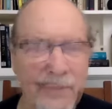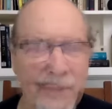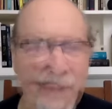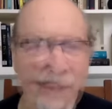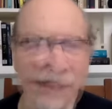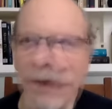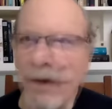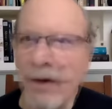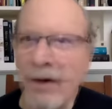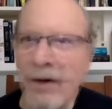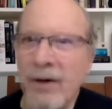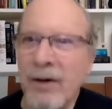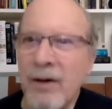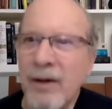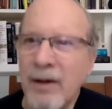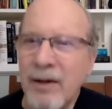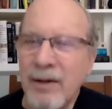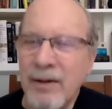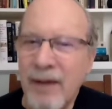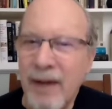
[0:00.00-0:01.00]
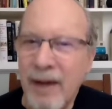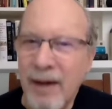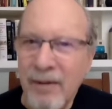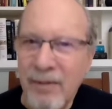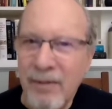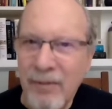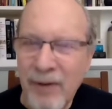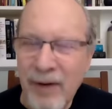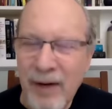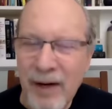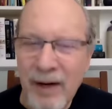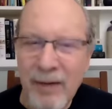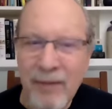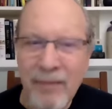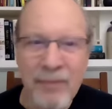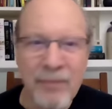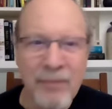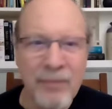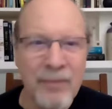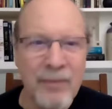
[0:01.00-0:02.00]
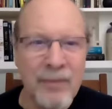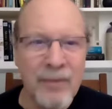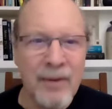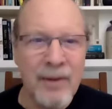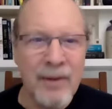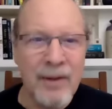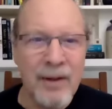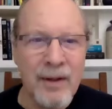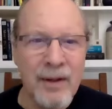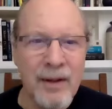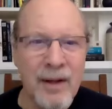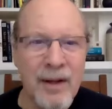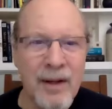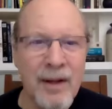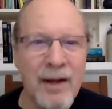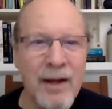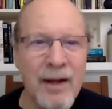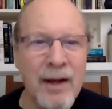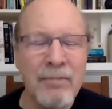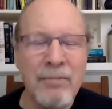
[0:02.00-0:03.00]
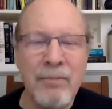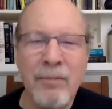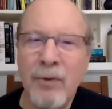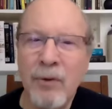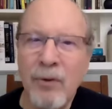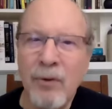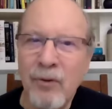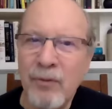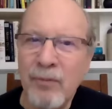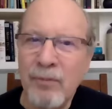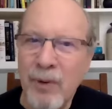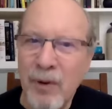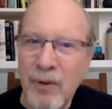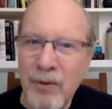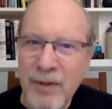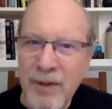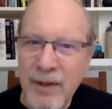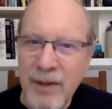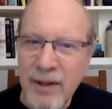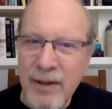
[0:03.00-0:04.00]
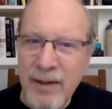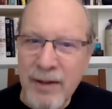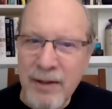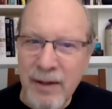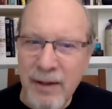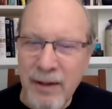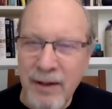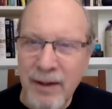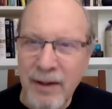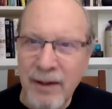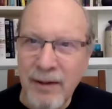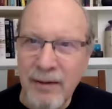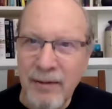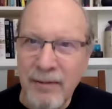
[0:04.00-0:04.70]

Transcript: Our diaphragm can move most easily